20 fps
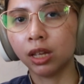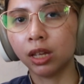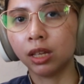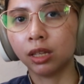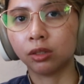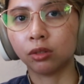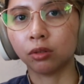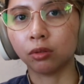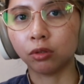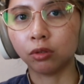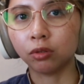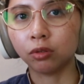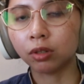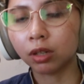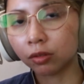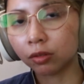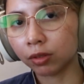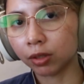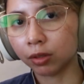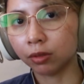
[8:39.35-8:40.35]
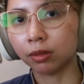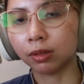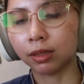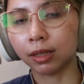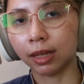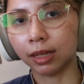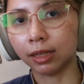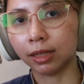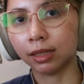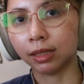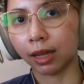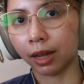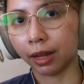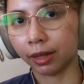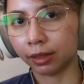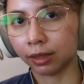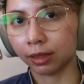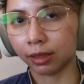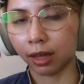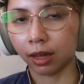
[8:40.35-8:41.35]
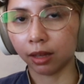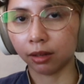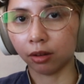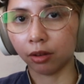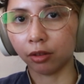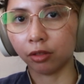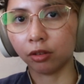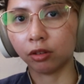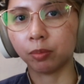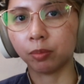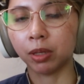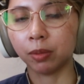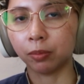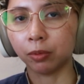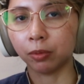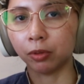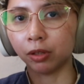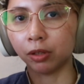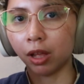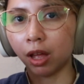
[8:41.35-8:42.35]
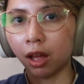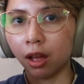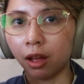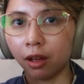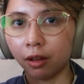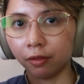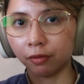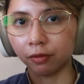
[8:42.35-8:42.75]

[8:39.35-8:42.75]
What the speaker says: So you can reuse the insights that other people have